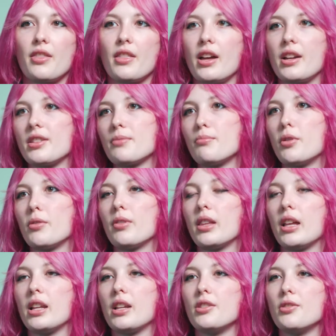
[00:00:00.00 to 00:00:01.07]
in that it's more
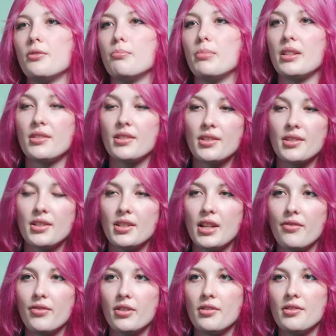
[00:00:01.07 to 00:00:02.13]
related to business
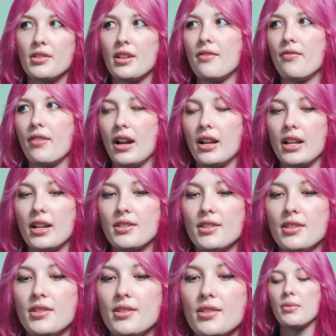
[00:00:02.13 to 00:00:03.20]
endeavors and
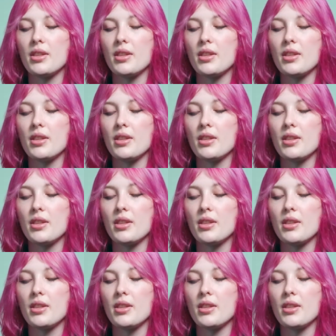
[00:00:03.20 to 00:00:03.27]
finances.